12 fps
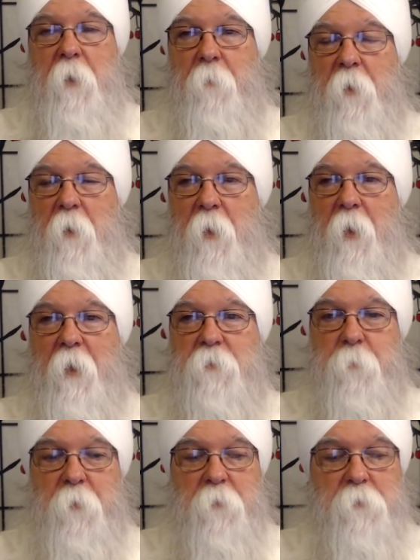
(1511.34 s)
upcoming class,
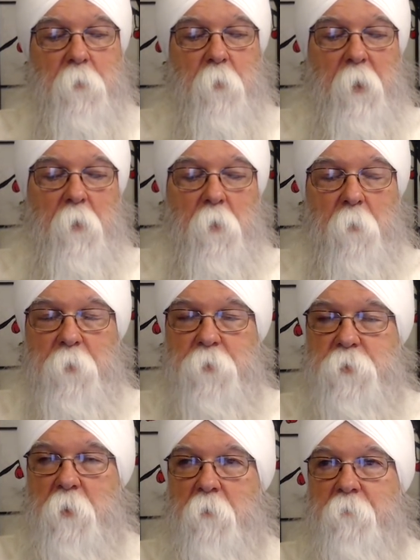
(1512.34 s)
but is a great herb in
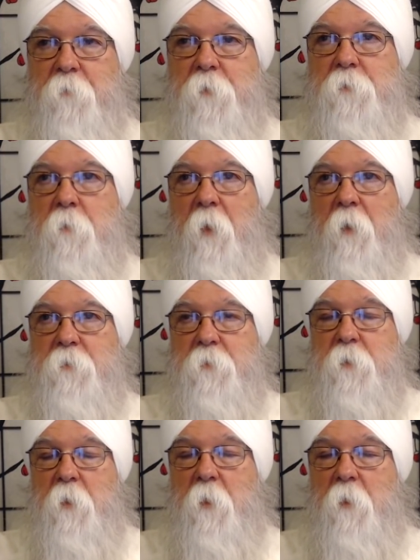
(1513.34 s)
general for
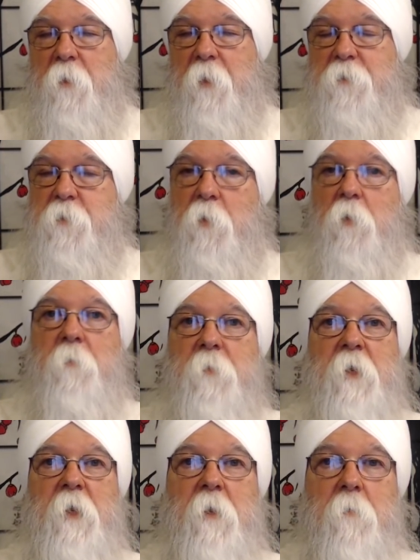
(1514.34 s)
psoriasis. That's the herb
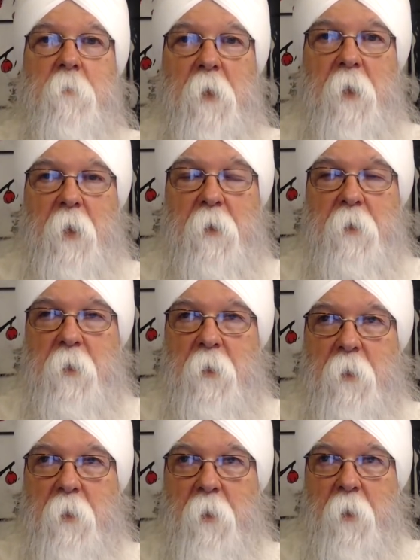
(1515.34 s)
neem,
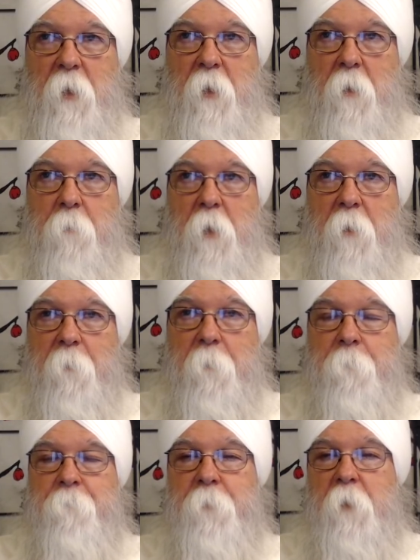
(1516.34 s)
N-E-E-M.
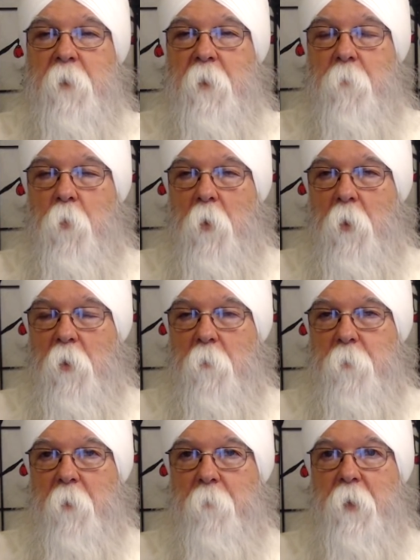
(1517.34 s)
Neem oil can
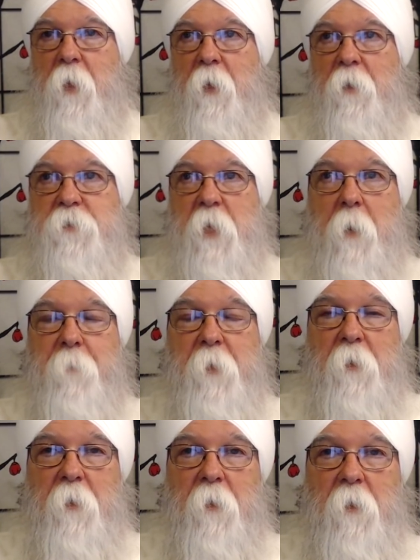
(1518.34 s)
be applied
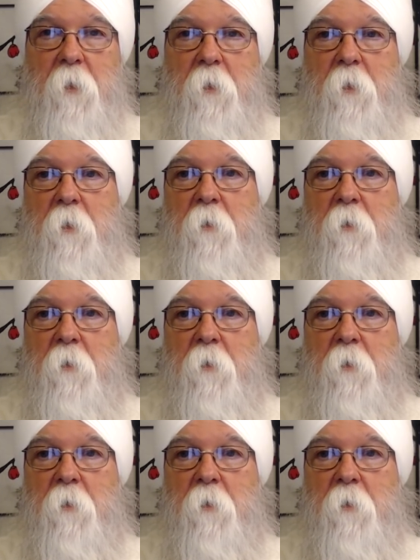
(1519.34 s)
topically